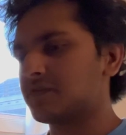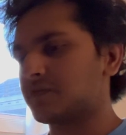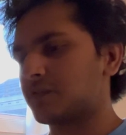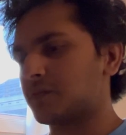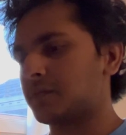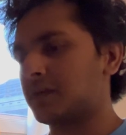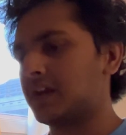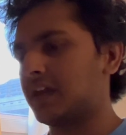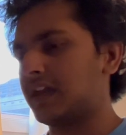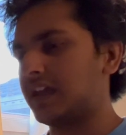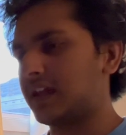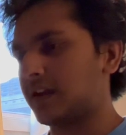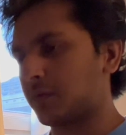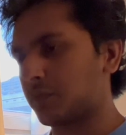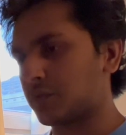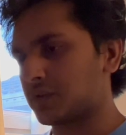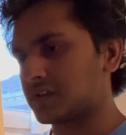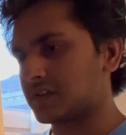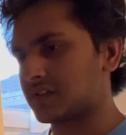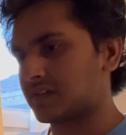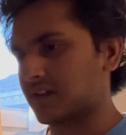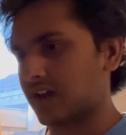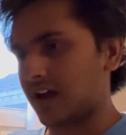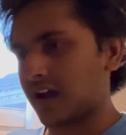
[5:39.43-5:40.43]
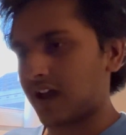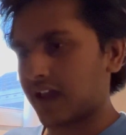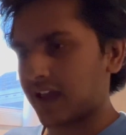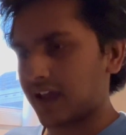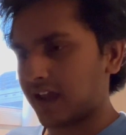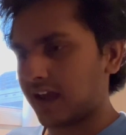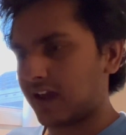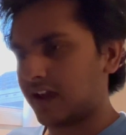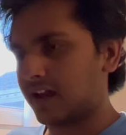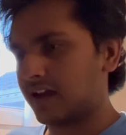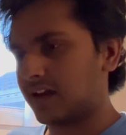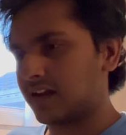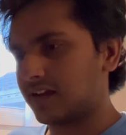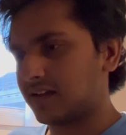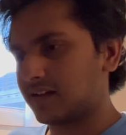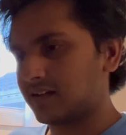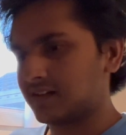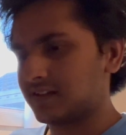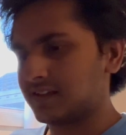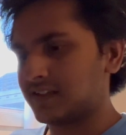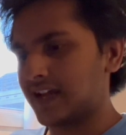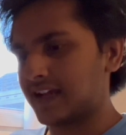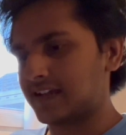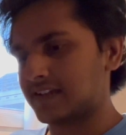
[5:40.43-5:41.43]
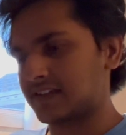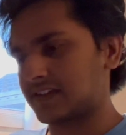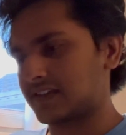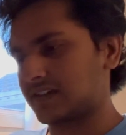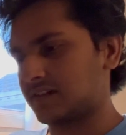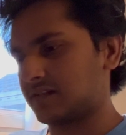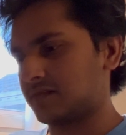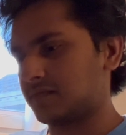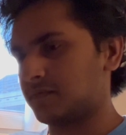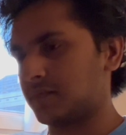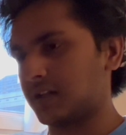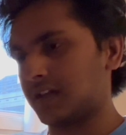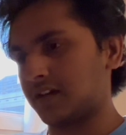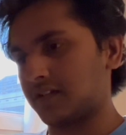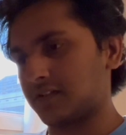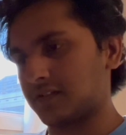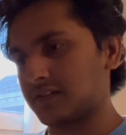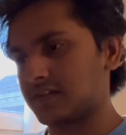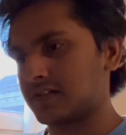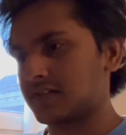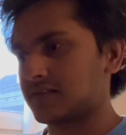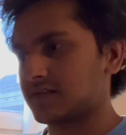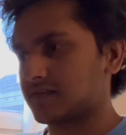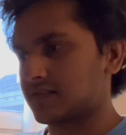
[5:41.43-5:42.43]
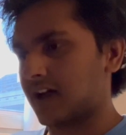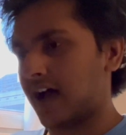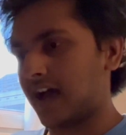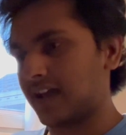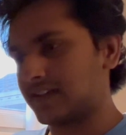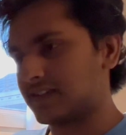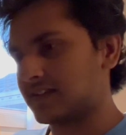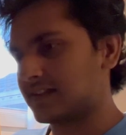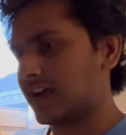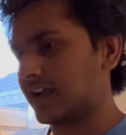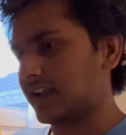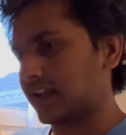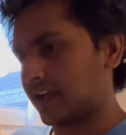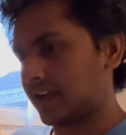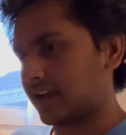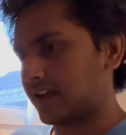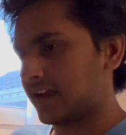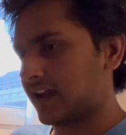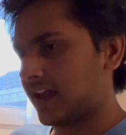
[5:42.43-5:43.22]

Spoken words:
For me it was a desk because I study.